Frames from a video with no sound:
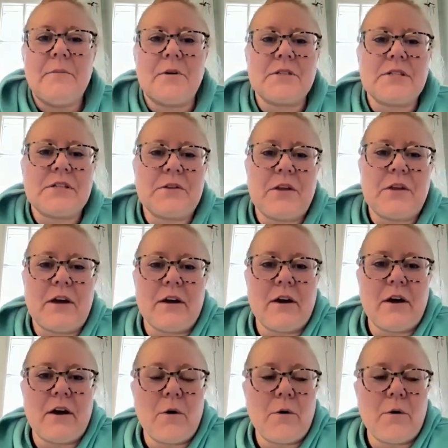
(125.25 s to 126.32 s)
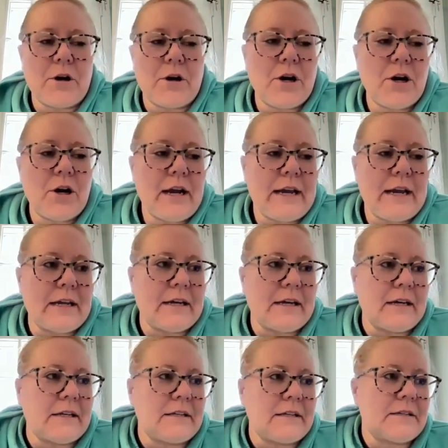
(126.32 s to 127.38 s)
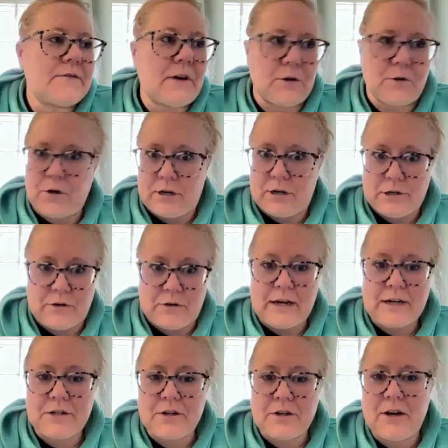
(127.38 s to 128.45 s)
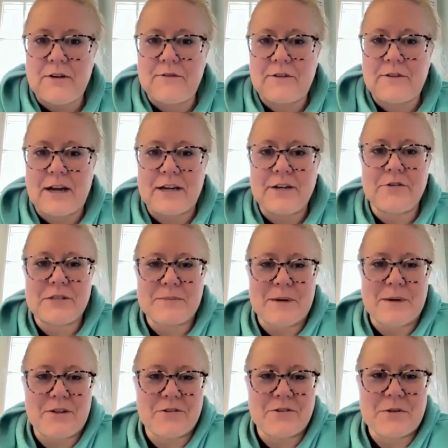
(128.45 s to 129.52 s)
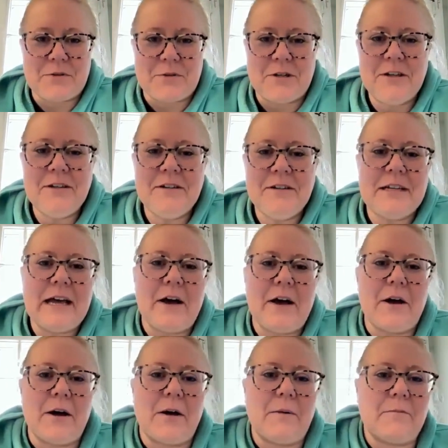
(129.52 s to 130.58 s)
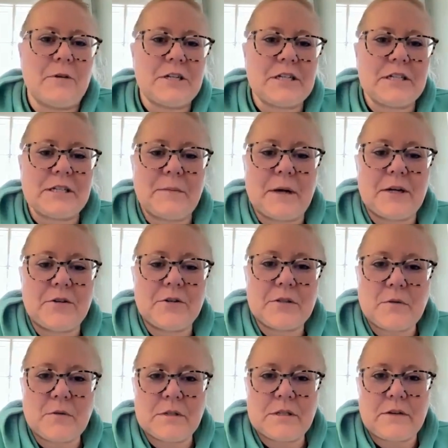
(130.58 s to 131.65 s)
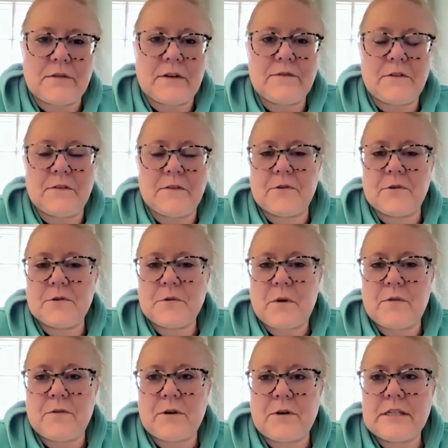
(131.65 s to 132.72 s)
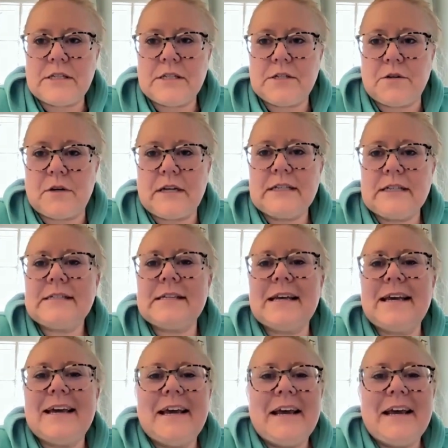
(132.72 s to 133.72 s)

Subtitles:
I'm also the owner and founder and director of Kainos Microschool, which is a microschool serving 5th through 12th grade students.